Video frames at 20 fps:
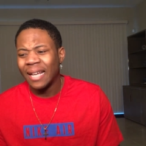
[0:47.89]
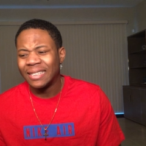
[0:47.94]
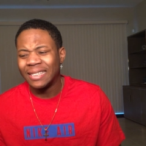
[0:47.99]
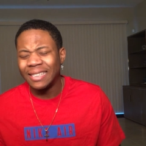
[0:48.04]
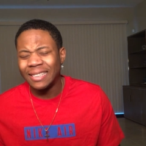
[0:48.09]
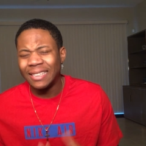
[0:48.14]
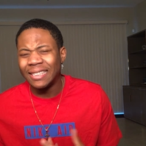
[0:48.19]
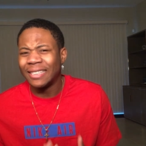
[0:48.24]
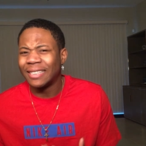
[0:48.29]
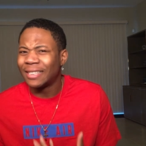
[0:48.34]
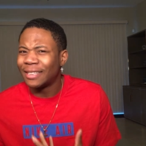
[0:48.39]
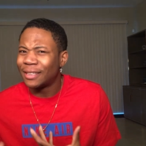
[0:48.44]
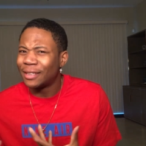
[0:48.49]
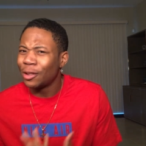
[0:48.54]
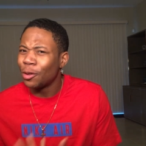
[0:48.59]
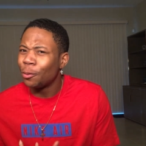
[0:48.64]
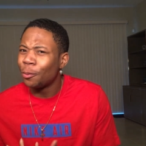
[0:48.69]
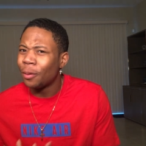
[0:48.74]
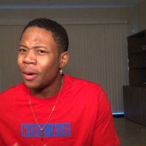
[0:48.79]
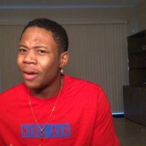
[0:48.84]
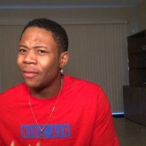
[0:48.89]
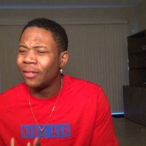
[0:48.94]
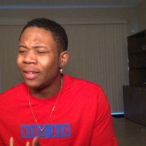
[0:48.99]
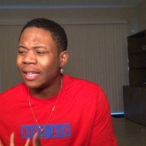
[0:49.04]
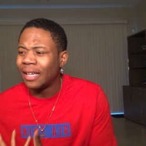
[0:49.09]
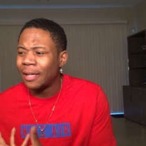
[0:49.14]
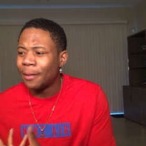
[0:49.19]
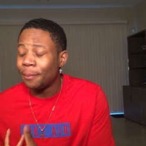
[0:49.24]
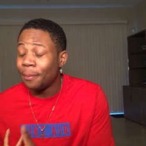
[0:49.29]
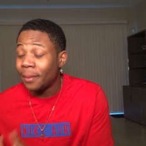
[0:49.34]
since this is so
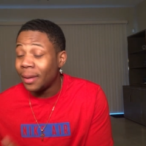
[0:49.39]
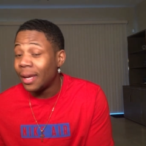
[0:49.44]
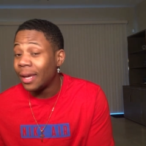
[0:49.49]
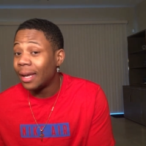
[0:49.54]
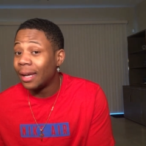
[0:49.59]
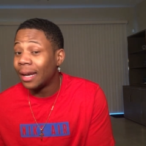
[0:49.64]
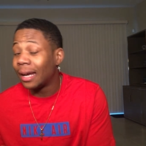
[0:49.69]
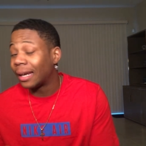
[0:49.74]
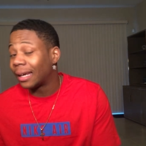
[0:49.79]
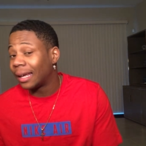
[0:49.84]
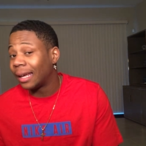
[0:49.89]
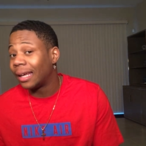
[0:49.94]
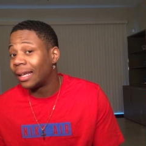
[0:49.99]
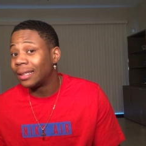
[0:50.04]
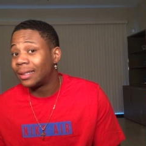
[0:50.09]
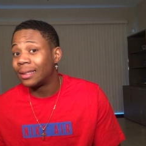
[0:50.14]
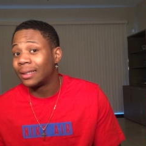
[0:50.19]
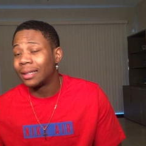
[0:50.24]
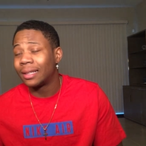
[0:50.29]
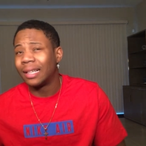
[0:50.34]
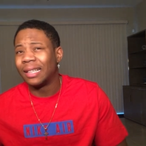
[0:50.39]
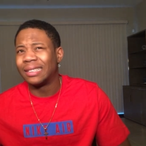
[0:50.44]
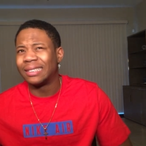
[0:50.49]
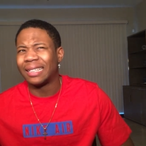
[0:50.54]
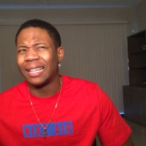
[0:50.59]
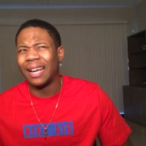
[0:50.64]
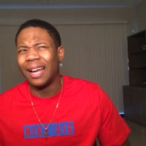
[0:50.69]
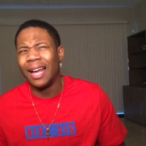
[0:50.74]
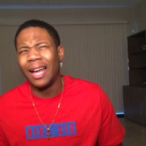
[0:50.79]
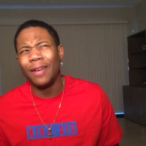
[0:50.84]
prevalent in men, I guess, because
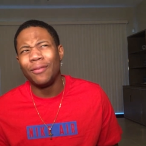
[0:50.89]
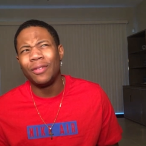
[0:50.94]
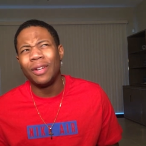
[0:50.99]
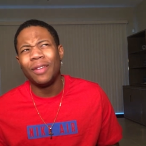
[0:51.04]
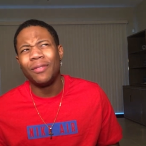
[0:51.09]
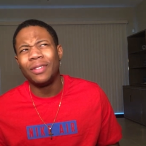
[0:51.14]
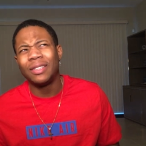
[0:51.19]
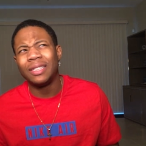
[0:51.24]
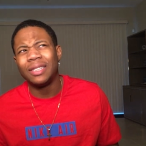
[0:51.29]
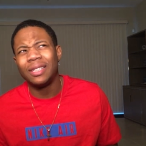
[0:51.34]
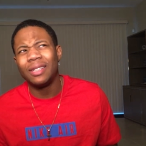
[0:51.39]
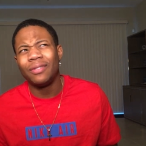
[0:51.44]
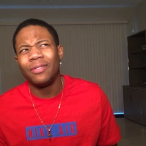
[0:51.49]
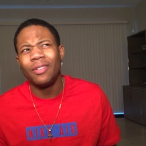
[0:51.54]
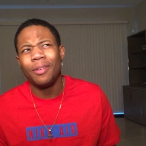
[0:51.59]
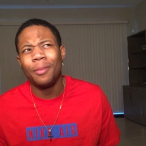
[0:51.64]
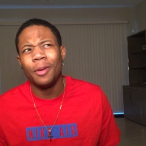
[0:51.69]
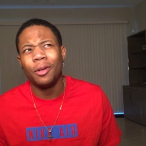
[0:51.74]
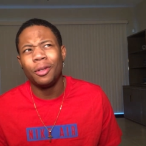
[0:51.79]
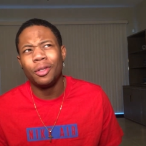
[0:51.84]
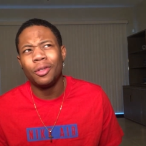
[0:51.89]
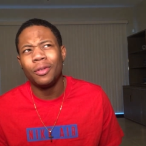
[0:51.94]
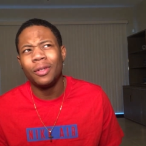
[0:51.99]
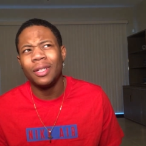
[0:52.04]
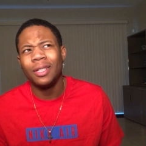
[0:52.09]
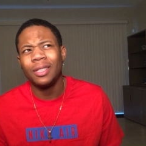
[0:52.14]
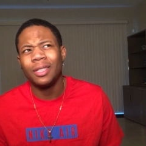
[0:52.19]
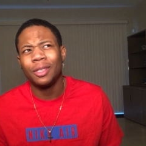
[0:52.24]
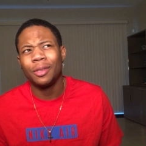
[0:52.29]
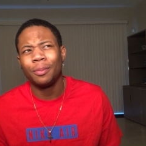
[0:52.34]
I've never seen female do
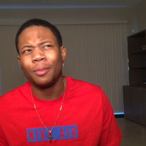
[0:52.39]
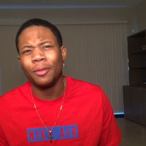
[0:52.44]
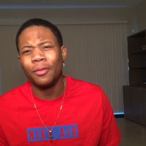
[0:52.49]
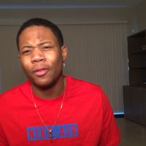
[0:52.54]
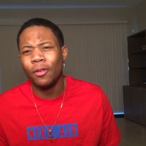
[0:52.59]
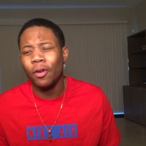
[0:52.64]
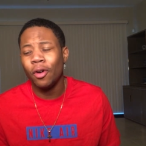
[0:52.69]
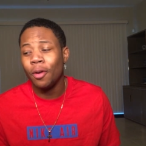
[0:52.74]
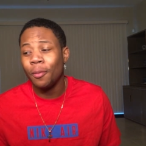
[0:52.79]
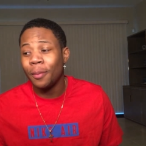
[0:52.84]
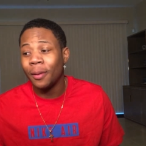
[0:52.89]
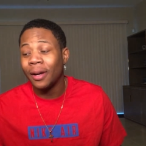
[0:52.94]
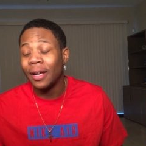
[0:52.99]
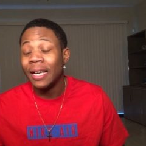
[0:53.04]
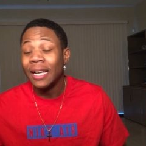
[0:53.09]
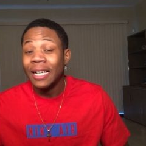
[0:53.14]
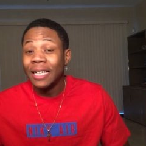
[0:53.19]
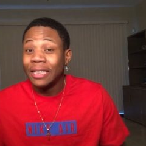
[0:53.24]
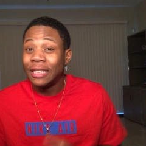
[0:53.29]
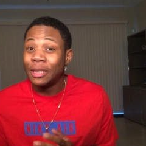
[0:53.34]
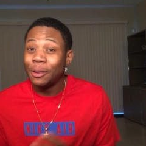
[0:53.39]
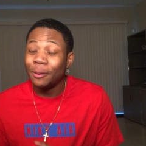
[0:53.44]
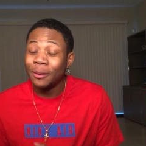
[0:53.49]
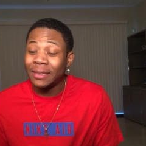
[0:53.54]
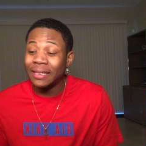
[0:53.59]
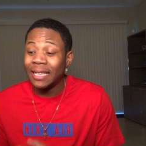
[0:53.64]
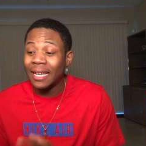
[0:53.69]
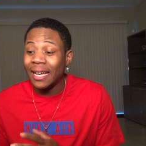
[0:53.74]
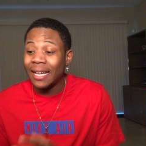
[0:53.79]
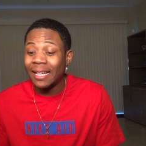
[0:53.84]
this before, but she
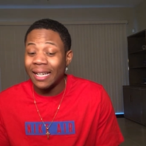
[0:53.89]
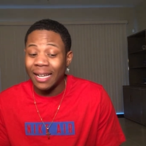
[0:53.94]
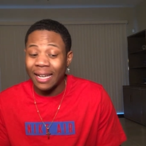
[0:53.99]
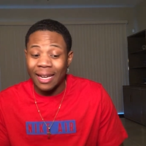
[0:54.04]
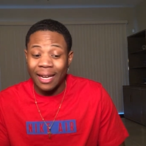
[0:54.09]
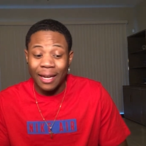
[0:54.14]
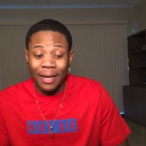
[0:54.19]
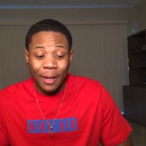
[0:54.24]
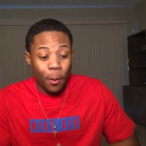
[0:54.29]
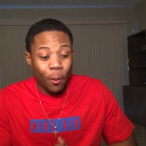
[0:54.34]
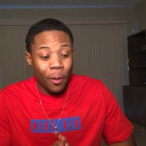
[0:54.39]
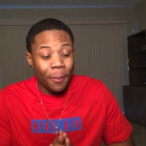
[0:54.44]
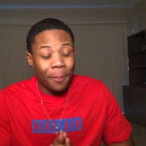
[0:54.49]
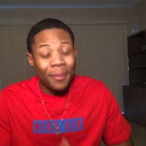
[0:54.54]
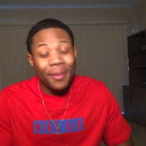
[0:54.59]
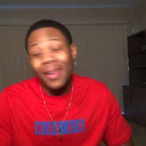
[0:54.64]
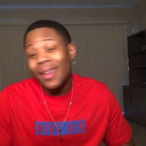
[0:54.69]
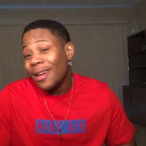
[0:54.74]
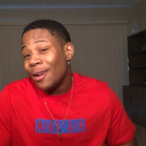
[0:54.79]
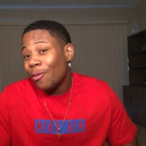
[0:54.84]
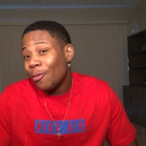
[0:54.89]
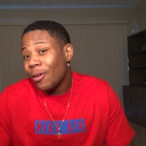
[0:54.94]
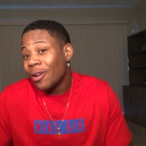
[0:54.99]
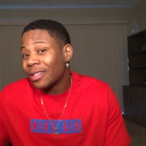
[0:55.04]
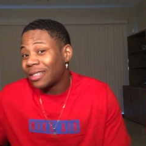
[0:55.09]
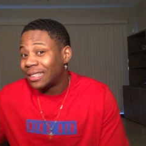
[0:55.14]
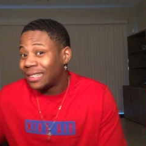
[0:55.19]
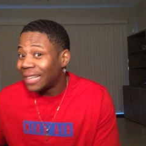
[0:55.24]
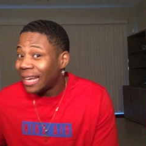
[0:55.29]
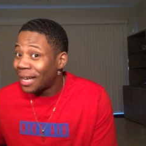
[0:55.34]
was saying that when men
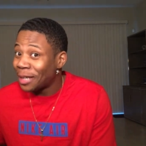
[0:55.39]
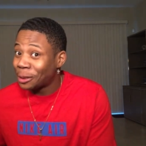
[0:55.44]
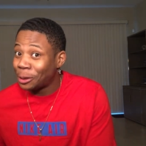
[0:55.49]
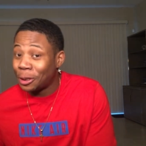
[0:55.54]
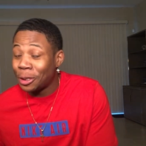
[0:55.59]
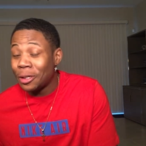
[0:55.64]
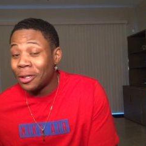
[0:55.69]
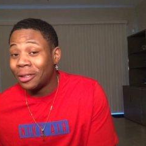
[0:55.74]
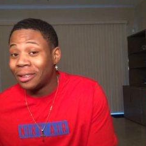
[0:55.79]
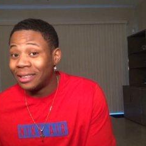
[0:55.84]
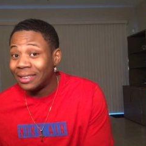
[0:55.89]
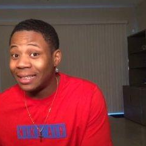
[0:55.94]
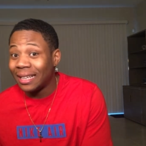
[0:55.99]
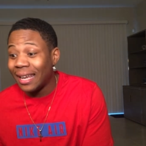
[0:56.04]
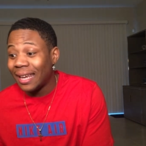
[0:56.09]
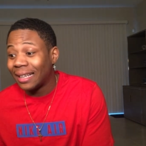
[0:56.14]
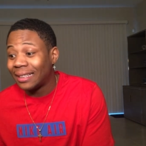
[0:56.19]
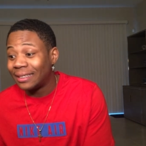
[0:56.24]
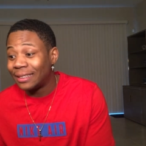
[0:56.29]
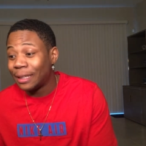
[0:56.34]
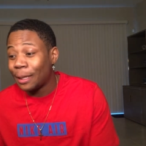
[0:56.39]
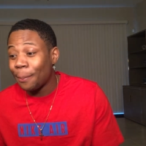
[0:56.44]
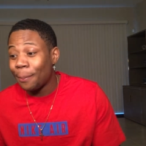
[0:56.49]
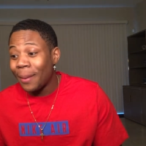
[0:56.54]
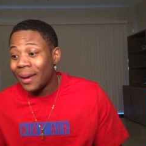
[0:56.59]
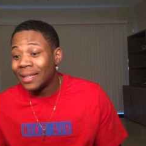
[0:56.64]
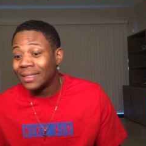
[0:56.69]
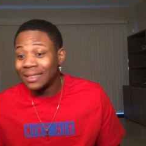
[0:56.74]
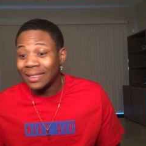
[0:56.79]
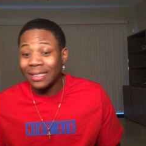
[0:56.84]
wear socks during sex, it
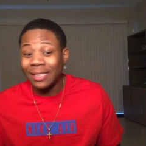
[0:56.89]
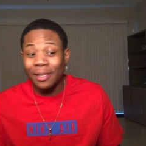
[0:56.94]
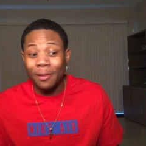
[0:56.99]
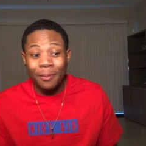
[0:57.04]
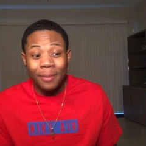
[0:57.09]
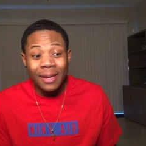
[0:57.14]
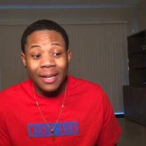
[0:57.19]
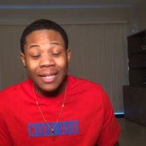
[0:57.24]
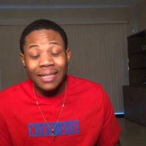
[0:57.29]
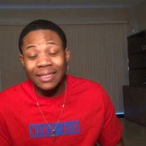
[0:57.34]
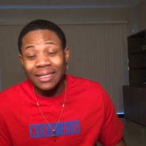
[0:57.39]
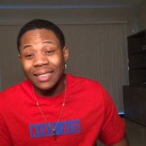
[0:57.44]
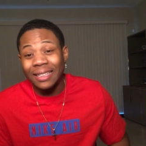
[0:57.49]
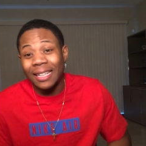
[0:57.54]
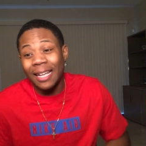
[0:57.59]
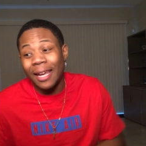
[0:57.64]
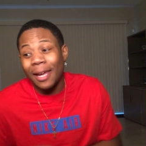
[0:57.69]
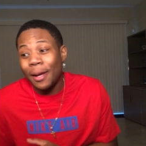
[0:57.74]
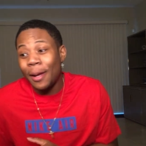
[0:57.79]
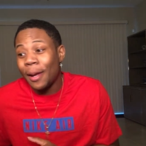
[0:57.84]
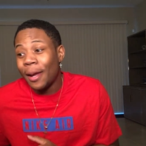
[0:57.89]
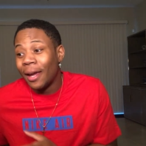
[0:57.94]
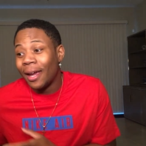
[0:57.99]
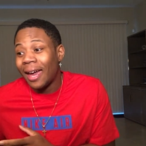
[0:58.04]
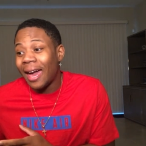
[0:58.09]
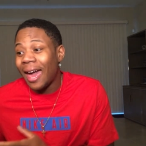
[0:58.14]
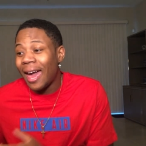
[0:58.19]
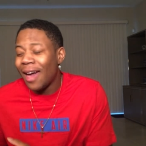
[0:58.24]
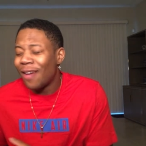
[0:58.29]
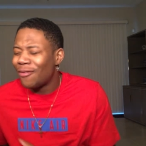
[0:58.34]
basically means that they
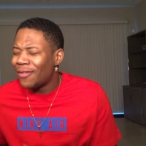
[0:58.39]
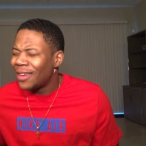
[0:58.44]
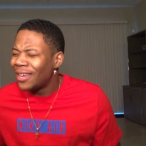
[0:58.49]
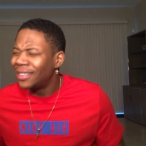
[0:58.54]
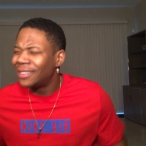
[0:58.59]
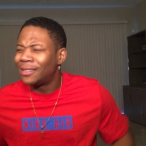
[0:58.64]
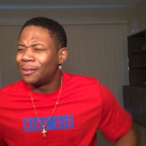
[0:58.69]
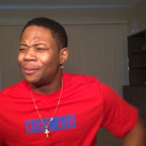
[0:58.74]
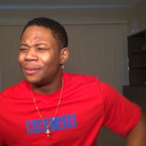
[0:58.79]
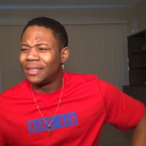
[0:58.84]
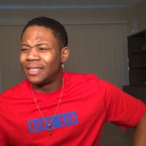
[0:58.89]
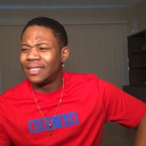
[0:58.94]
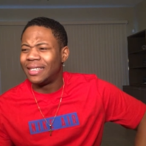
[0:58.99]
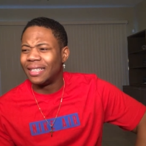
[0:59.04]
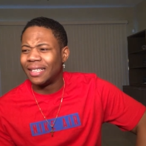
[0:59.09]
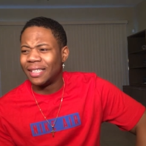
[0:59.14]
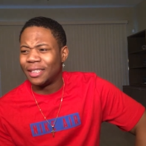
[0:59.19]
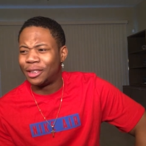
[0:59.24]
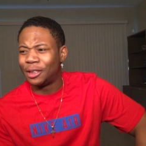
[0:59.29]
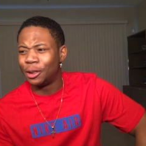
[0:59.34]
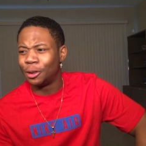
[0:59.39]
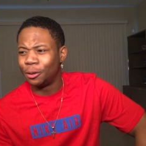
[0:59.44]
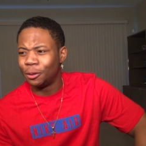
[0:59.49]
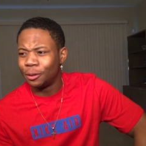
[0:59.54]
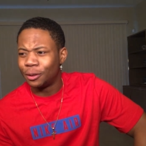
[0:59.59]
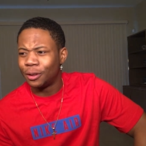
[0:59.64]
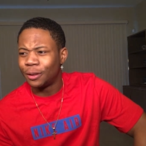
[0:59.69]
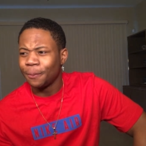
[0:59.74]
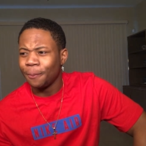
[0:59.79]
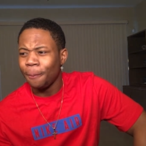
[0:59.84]
have intimacy
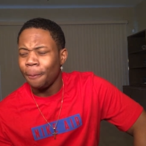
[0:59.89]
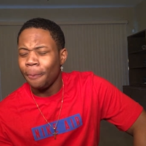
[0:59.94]
issues.